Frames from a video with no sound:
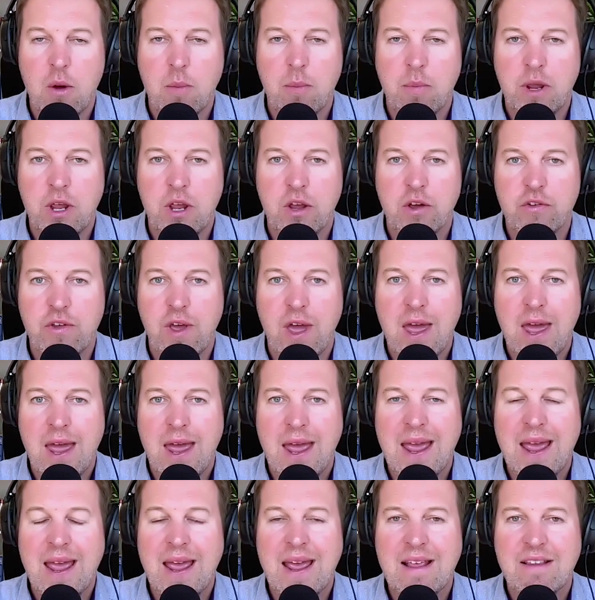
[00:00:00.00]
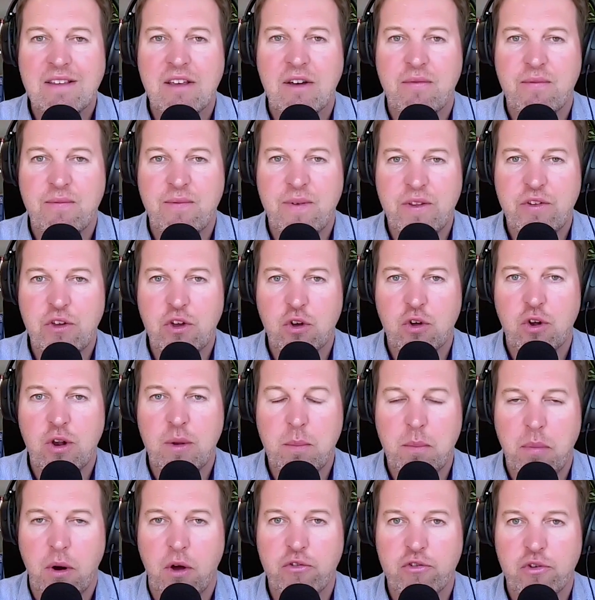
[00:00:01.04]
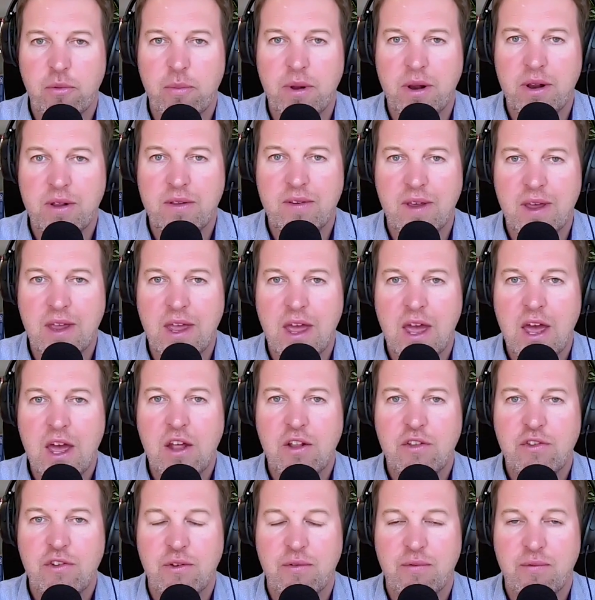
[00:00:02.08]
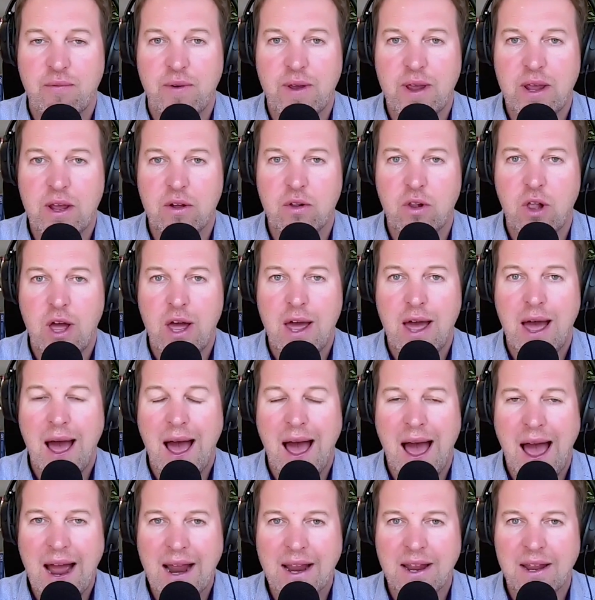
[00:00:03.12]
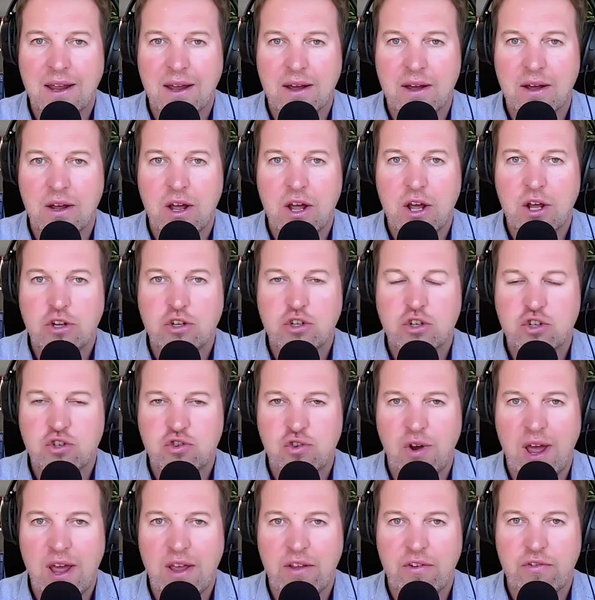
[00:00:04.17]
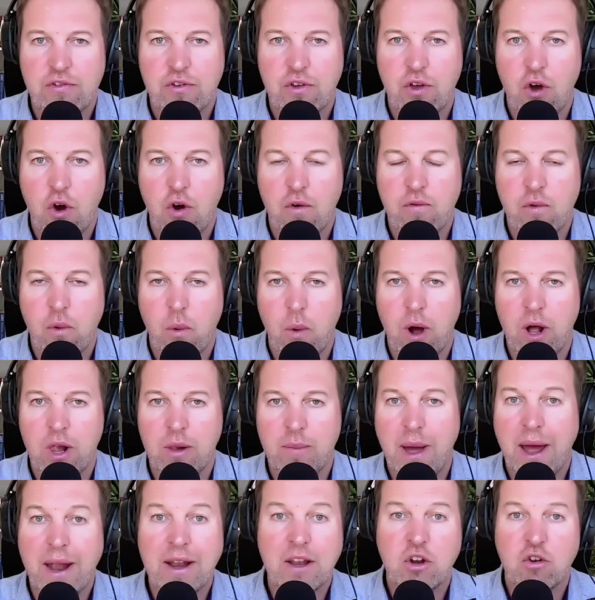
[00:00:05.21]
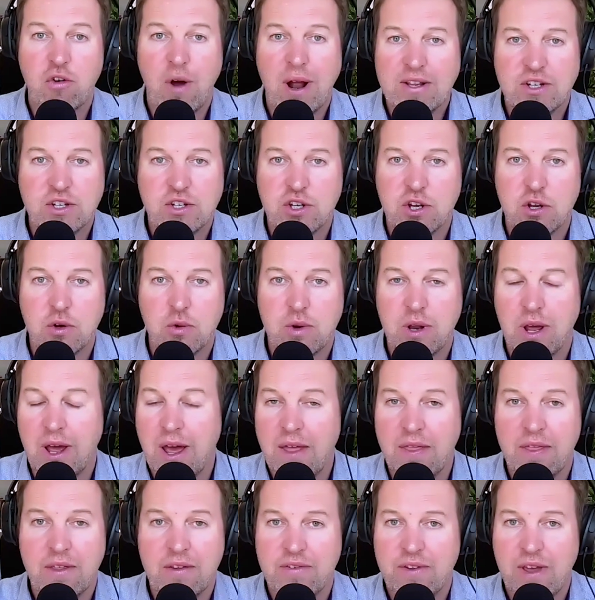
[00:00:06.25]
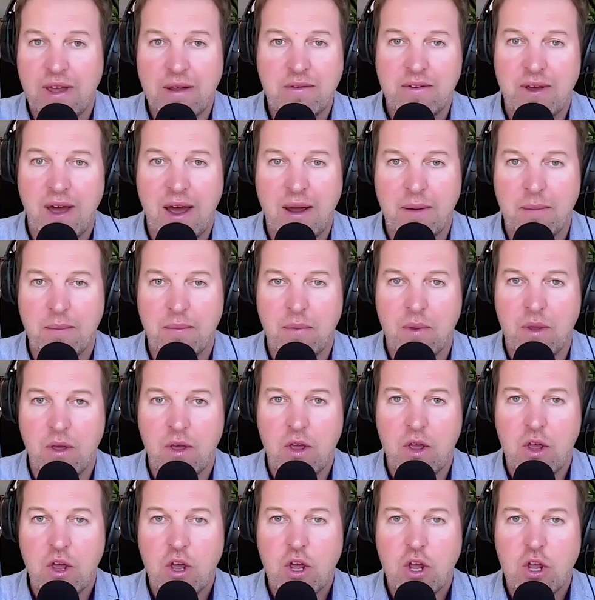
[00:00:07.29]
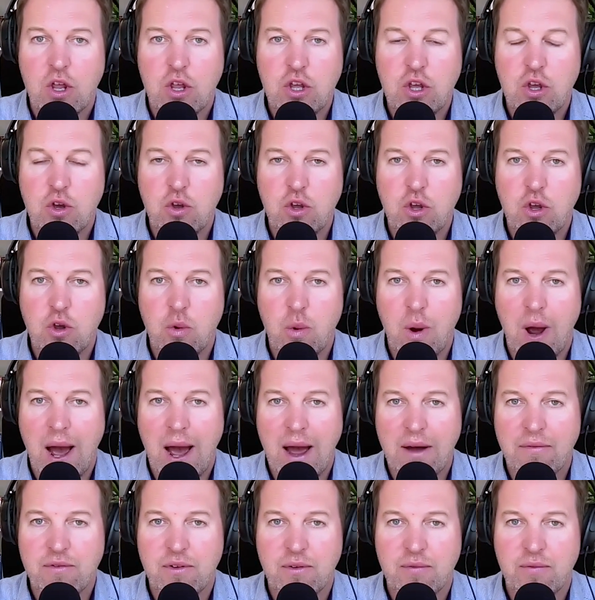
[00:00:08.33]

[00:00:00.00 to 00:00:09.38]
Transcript: because it is a physical impossibility to feel anger, stress, overwhelm, and gratitude at the same time. You have